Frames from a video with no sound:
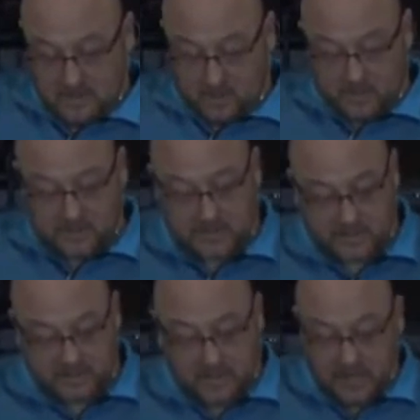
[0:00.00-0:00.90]
Look what it says
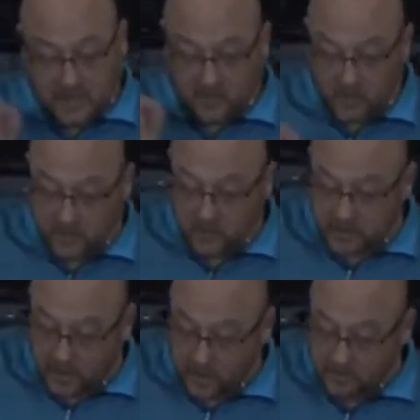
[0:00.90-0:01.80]
here. And when you
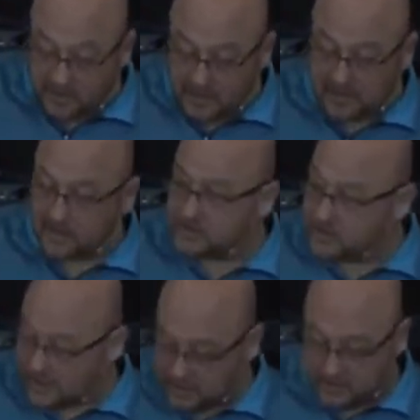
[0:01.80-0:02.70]
come in,
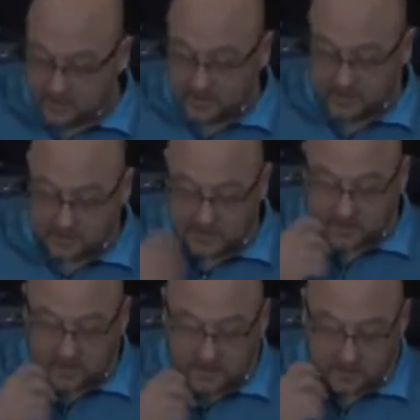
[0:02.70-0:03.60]
he's talking to
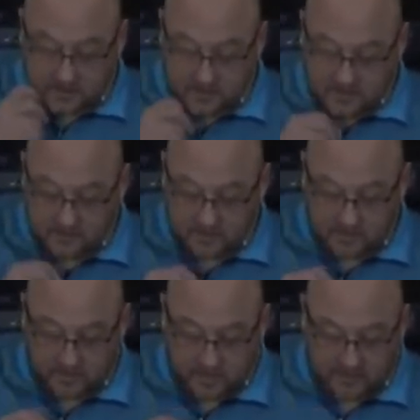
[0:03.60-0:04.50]

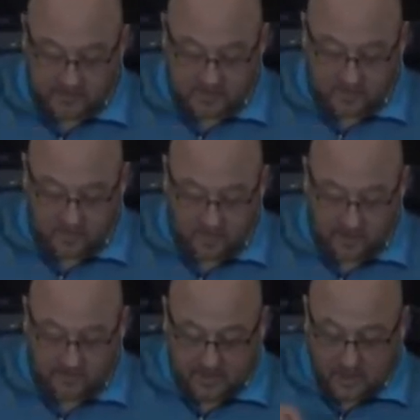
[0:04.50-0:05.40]
the prophet's
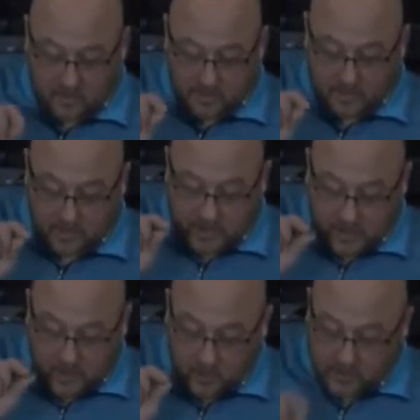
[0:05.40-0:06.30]
wife, widow.
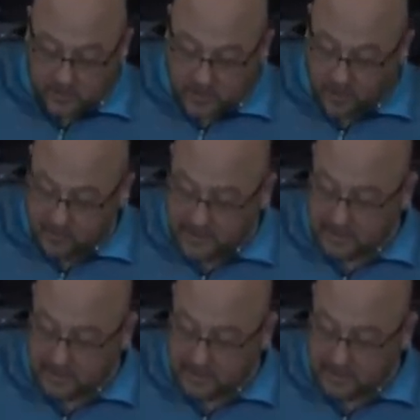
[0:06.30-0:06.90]
When you come